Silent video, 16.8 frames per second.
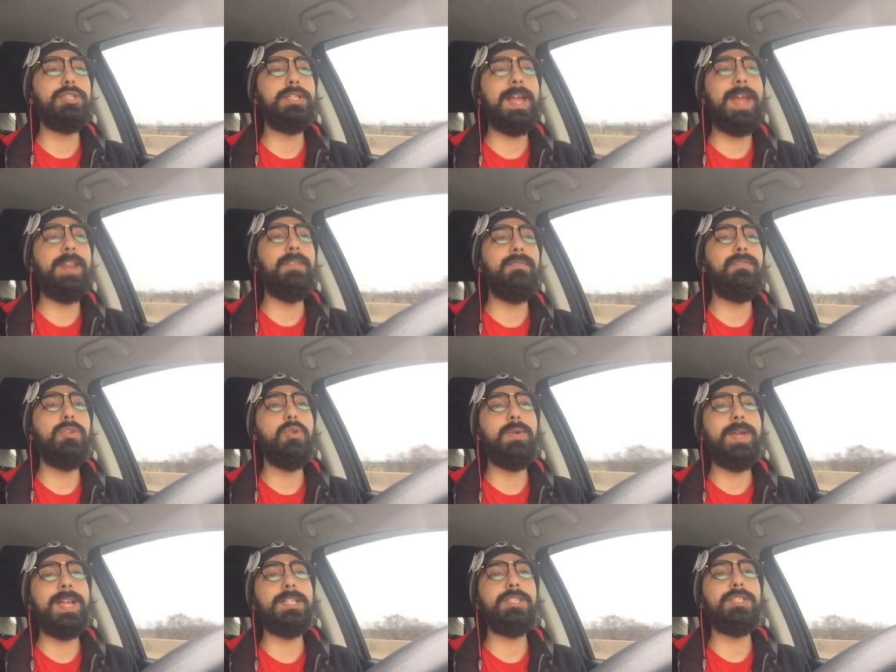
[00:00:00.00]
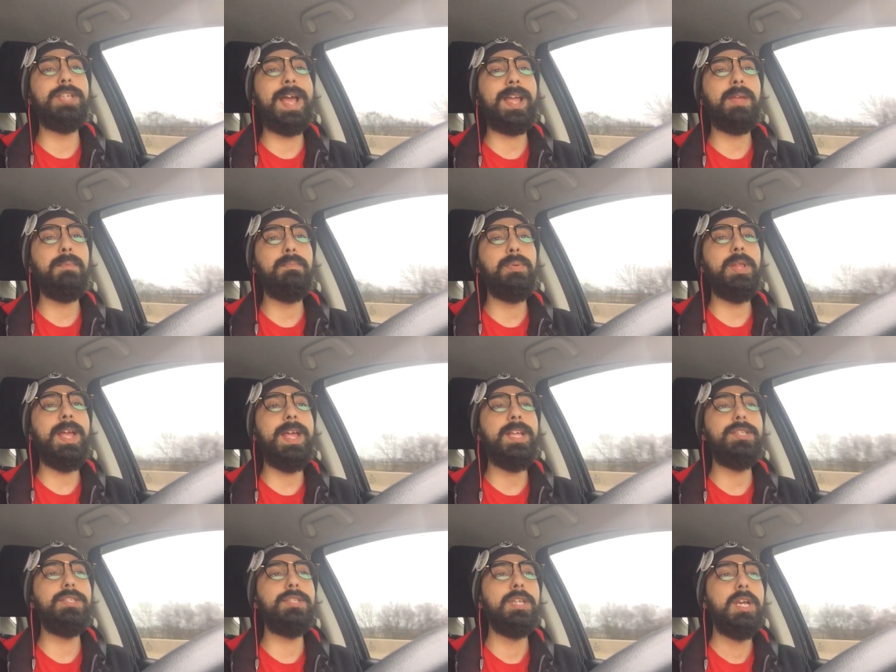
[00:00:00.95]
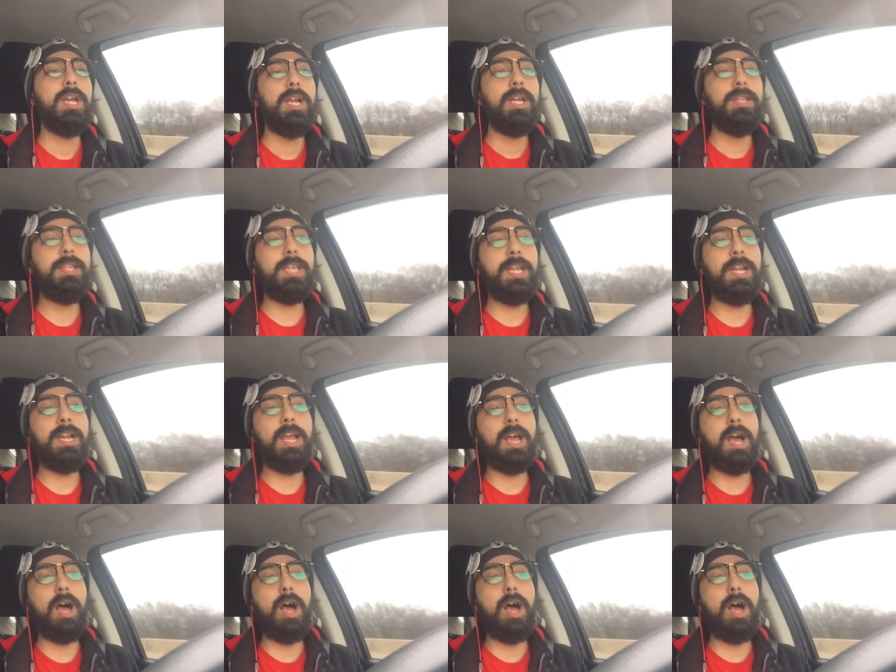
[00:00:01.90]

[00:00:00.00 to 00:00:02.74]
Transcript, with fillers: that if you get second place, then